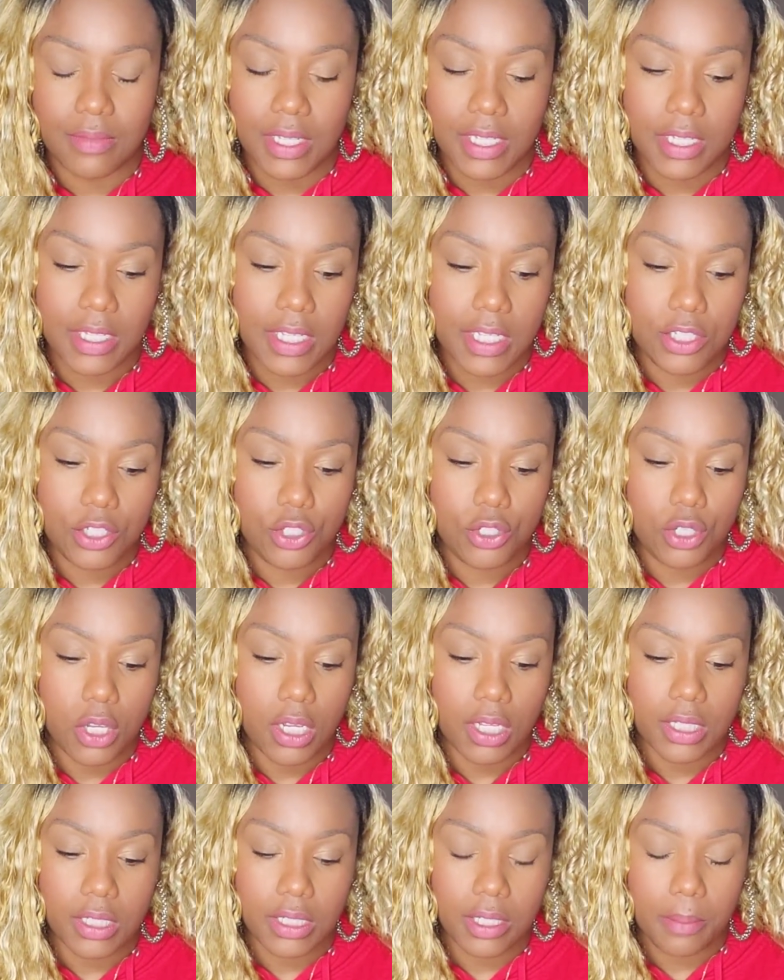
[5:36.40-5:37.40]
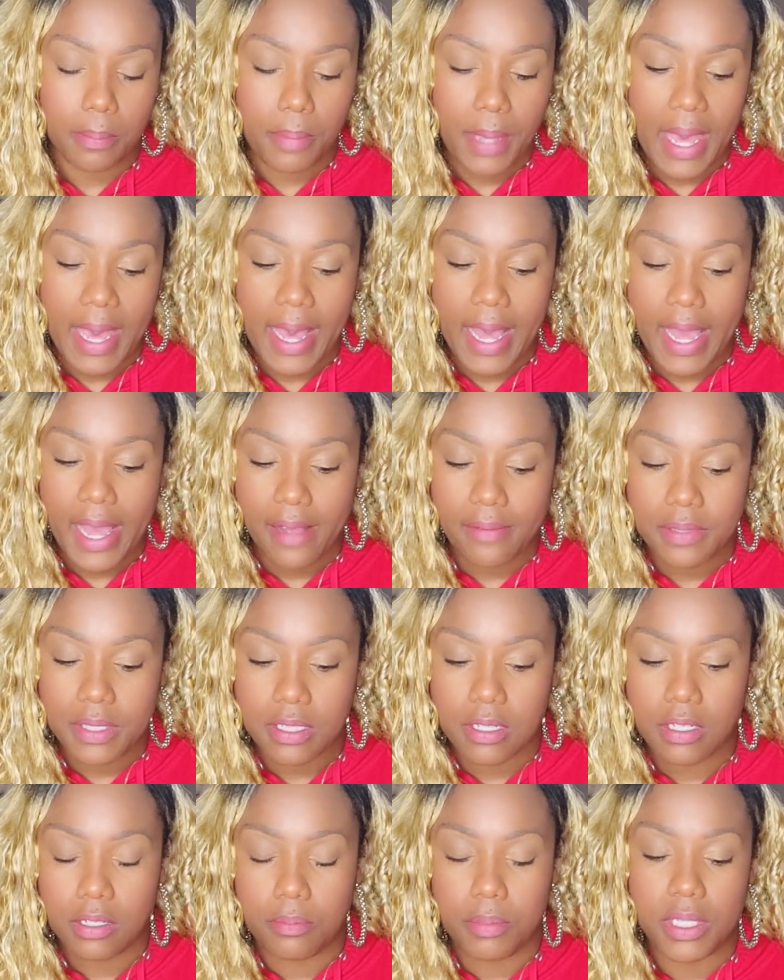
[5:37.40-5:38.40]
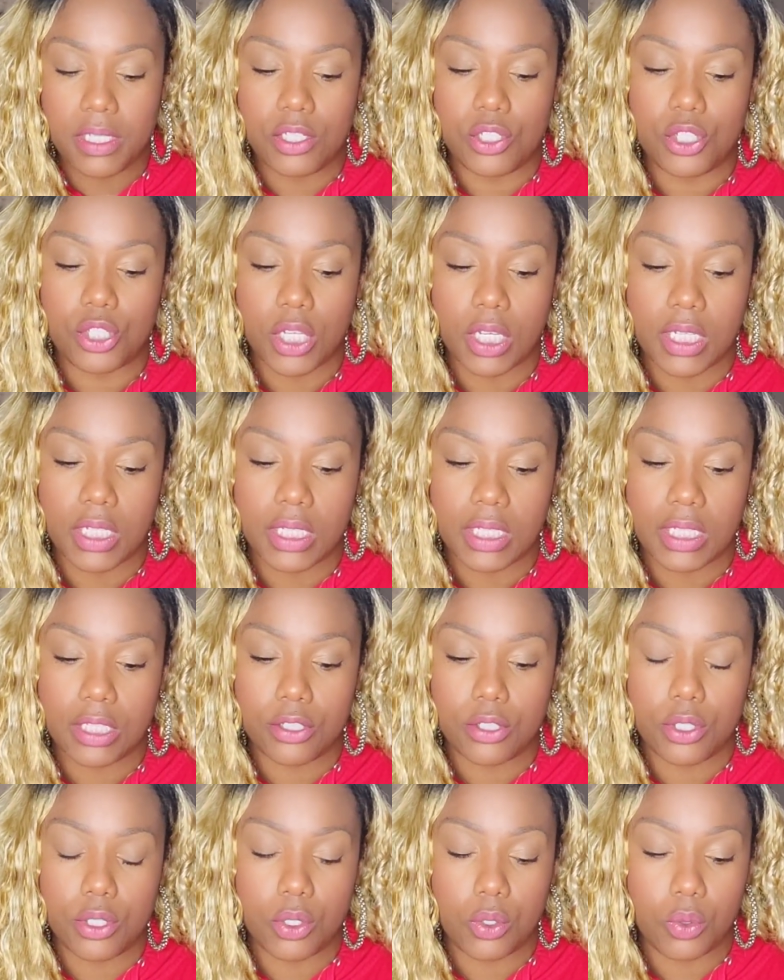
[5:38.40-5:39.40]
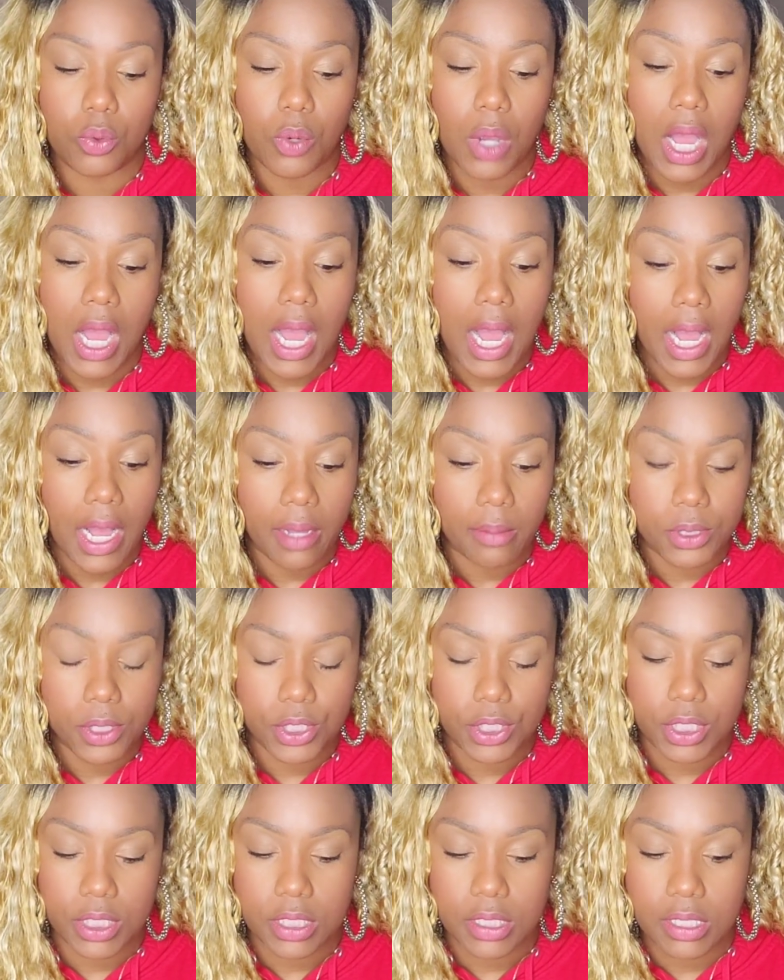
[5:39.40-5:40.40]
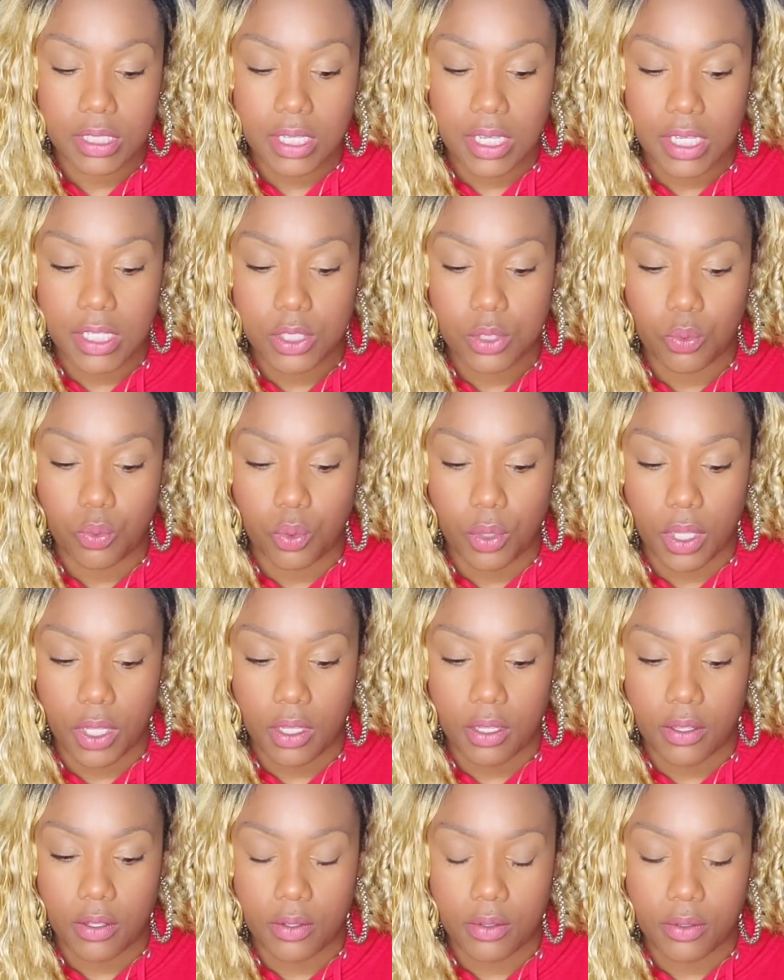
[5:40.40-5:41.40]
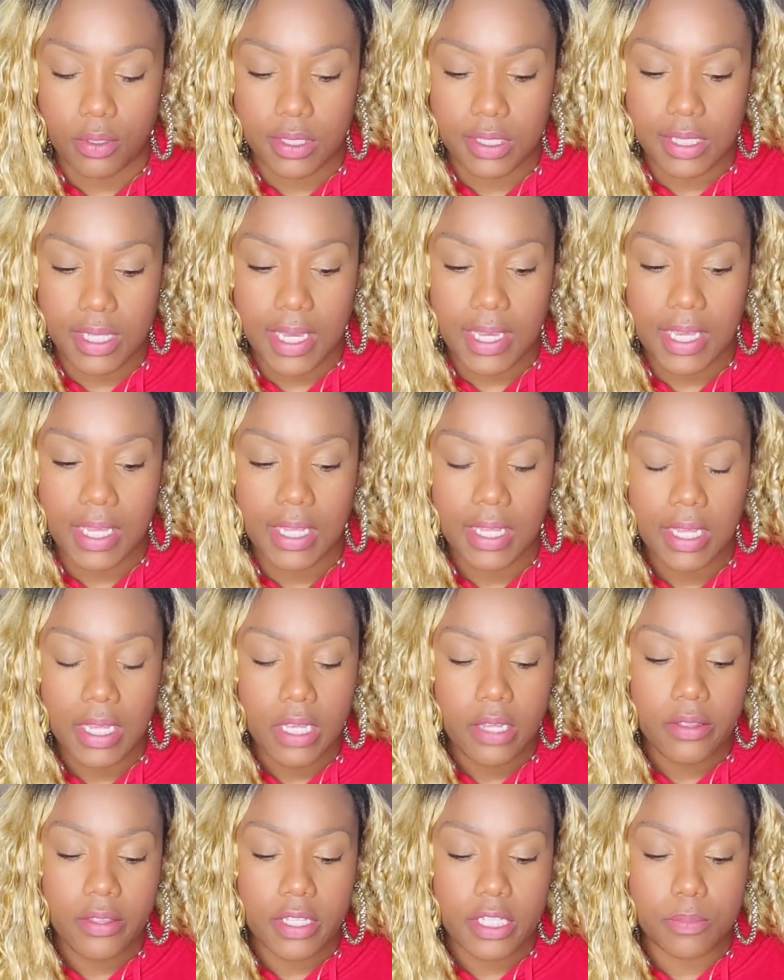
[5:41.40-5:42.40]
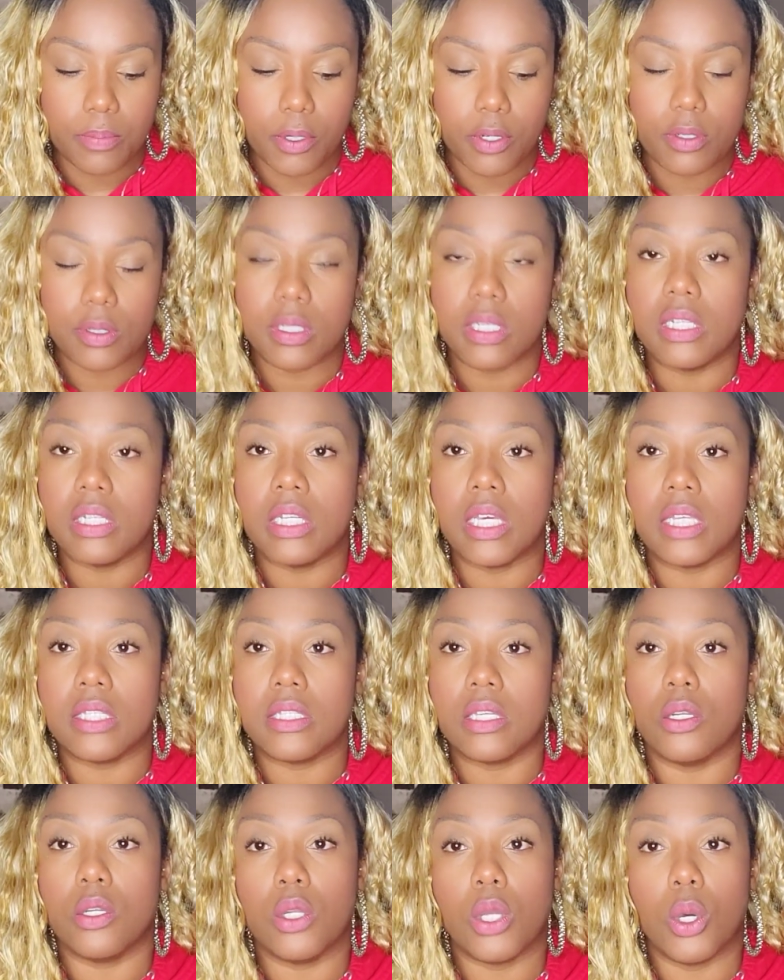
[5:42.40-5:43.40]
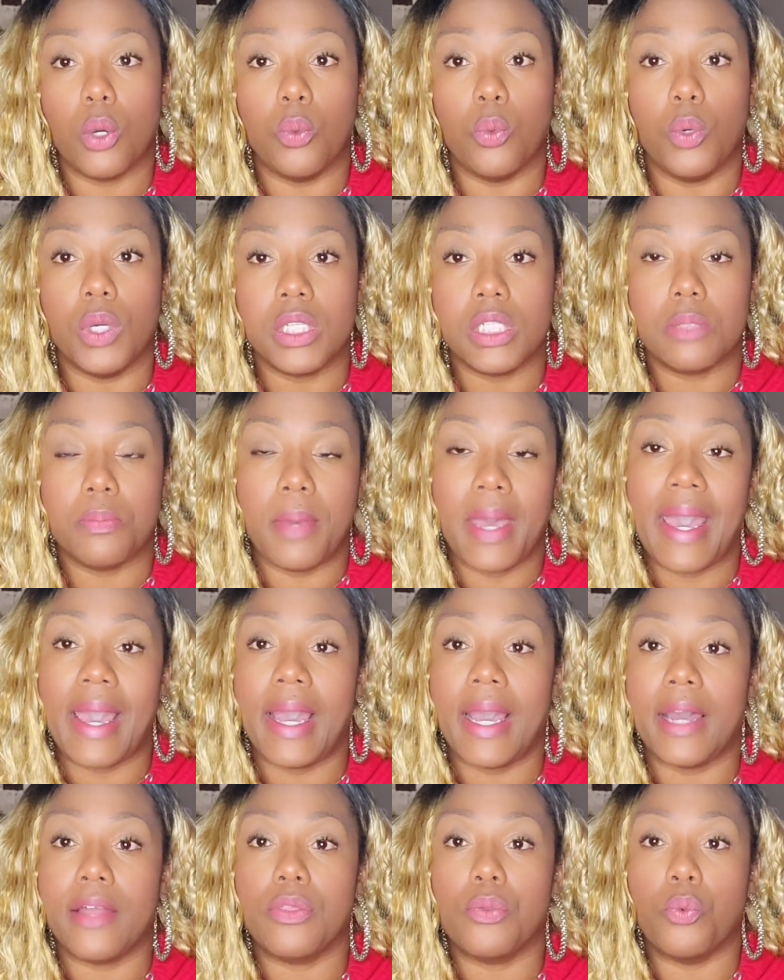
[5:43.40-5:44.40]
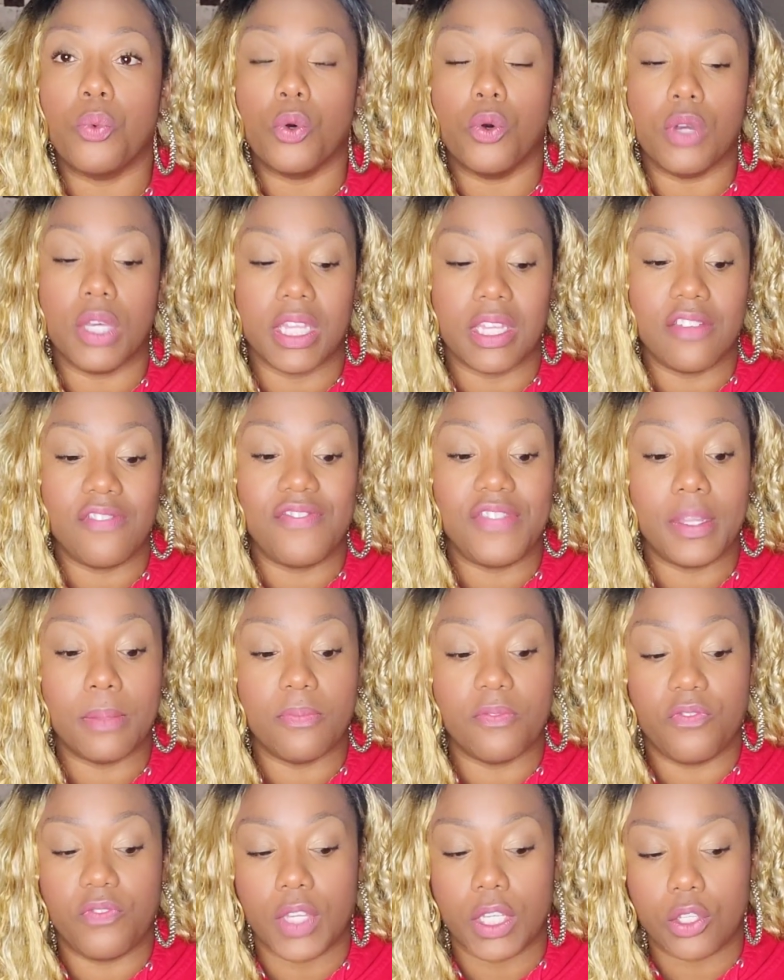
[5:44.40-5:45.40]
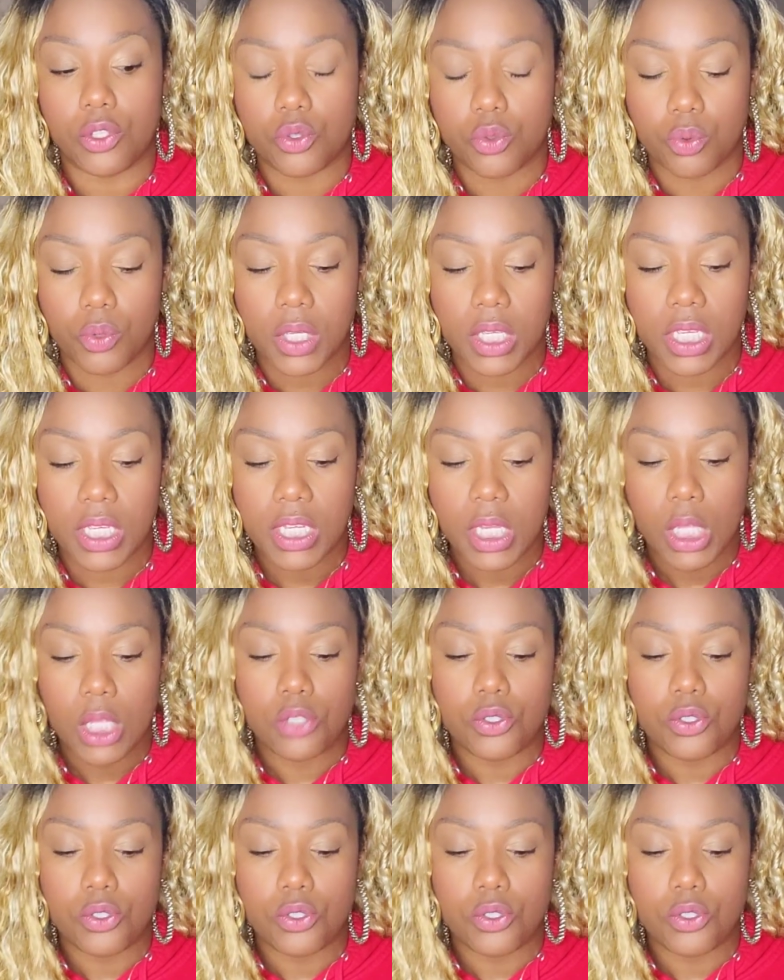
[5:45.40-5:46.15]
is juggling paths, could be juggling two options as well. It's like this person doesn't know which path will give them victory.